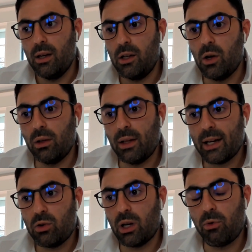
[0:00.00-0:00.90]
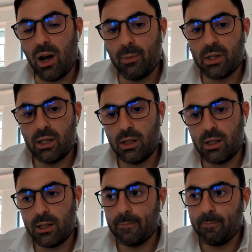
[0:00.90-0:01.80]
electric
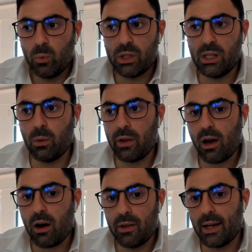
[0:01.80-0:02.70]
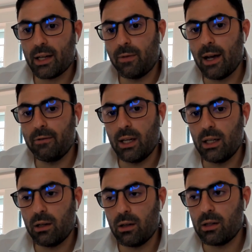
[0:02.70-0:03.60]
promises, we'll see where they are in the next 5-10
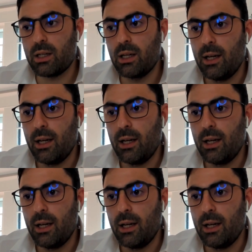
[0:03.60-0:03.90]
years.